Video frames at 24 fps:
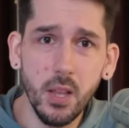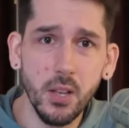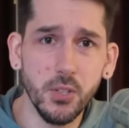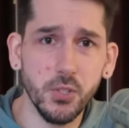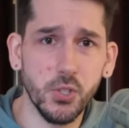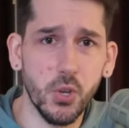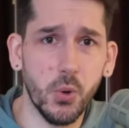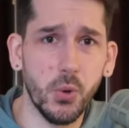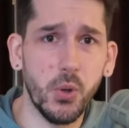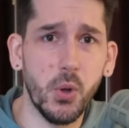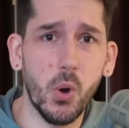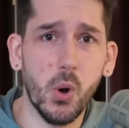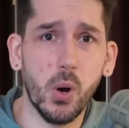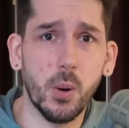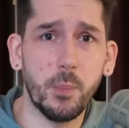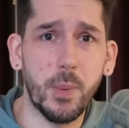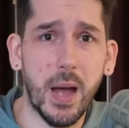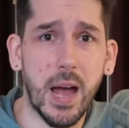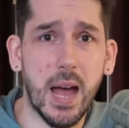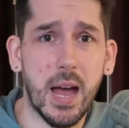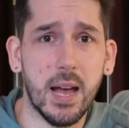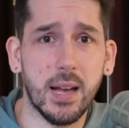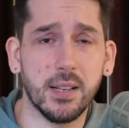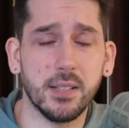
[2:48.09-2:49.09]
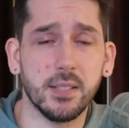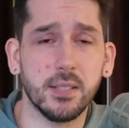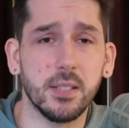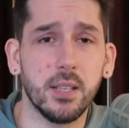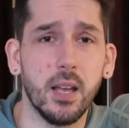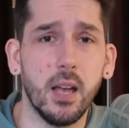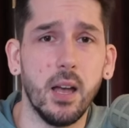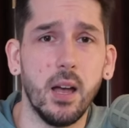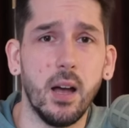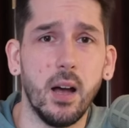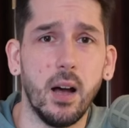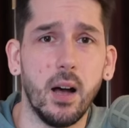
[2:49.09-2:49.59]
So your packs,
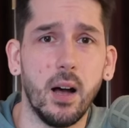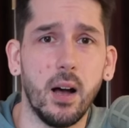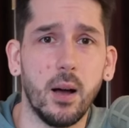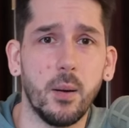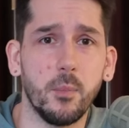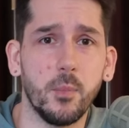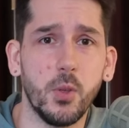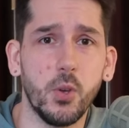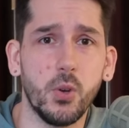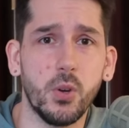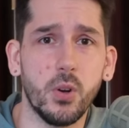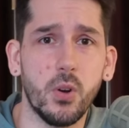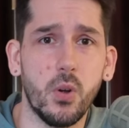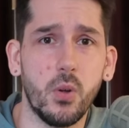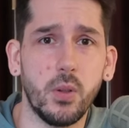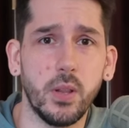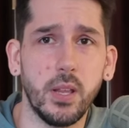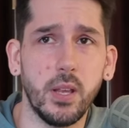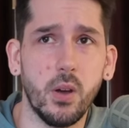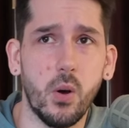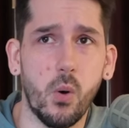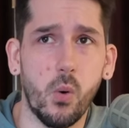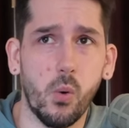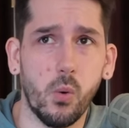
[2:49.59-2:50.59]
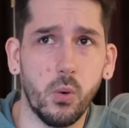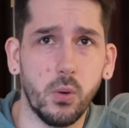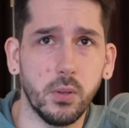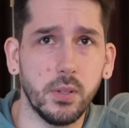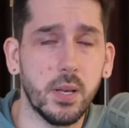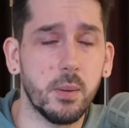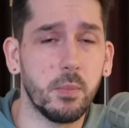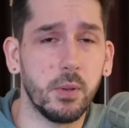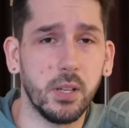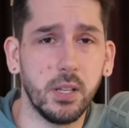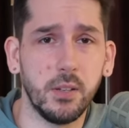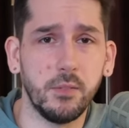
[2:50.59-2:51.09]
you can only hold,
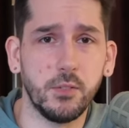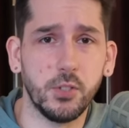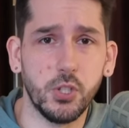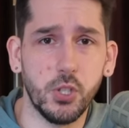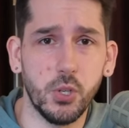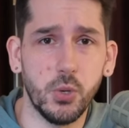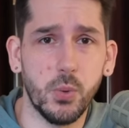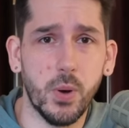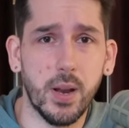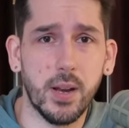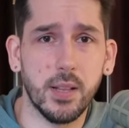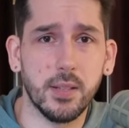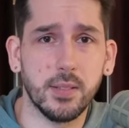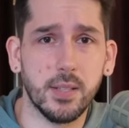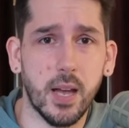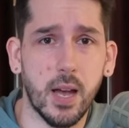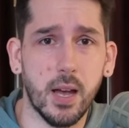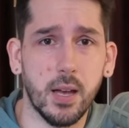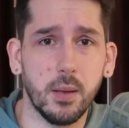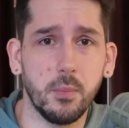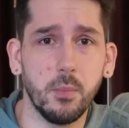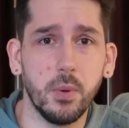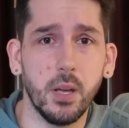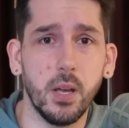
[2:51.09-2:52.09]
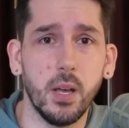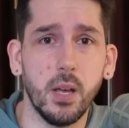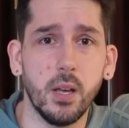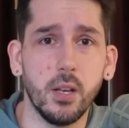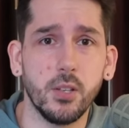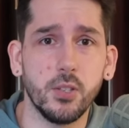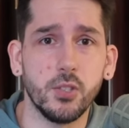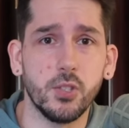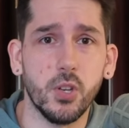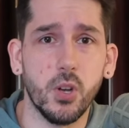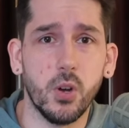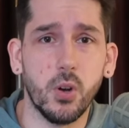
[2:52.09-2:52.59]
I believe, 2 at a time.
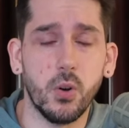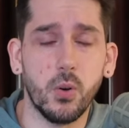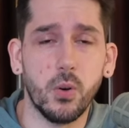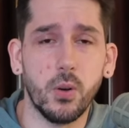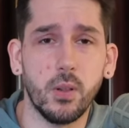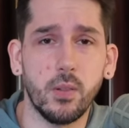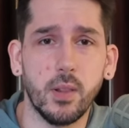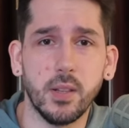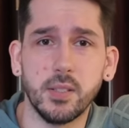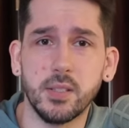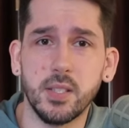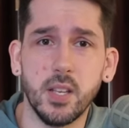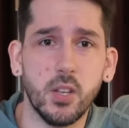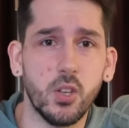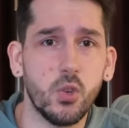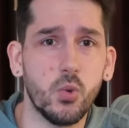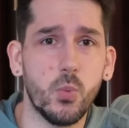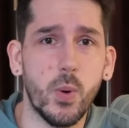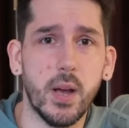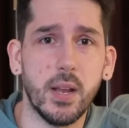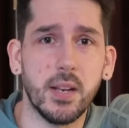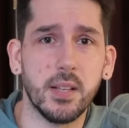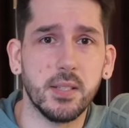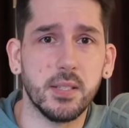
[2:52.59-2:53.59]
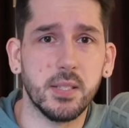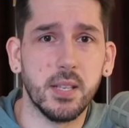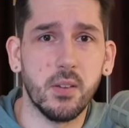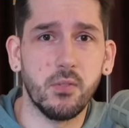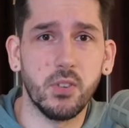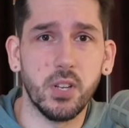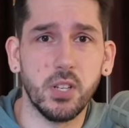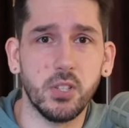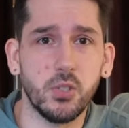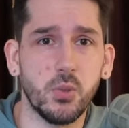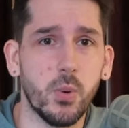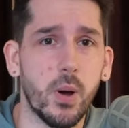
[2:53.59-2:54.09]
So let's say you waited
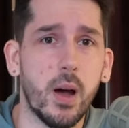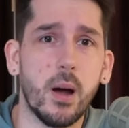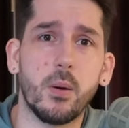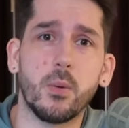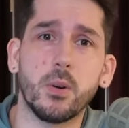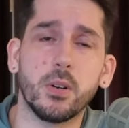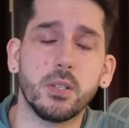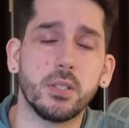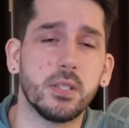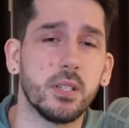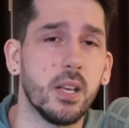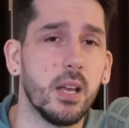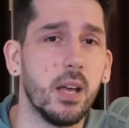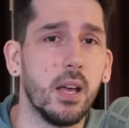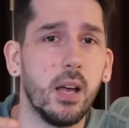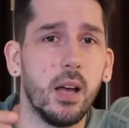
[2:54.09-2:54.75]
72 hours.